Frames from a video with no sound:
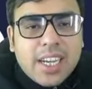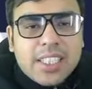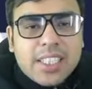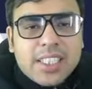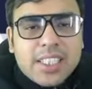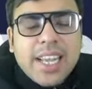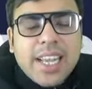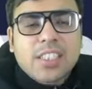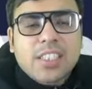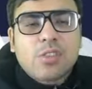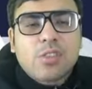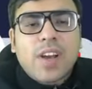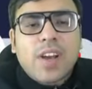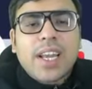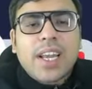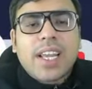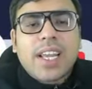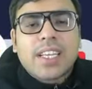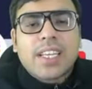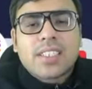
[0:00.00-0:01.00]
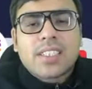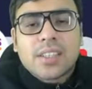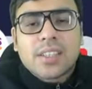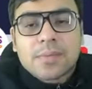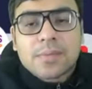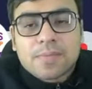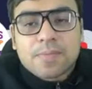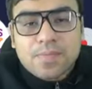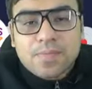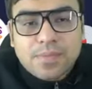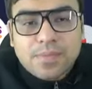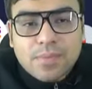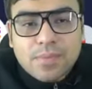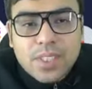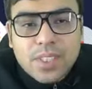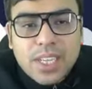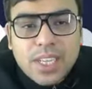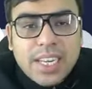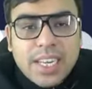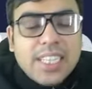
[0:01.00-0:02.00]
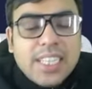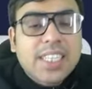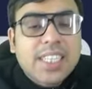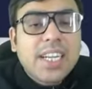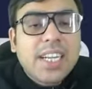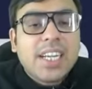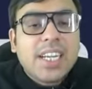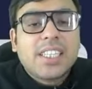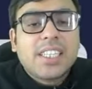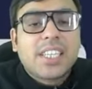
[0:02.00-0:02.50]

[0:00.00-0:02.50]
the next one is Recently,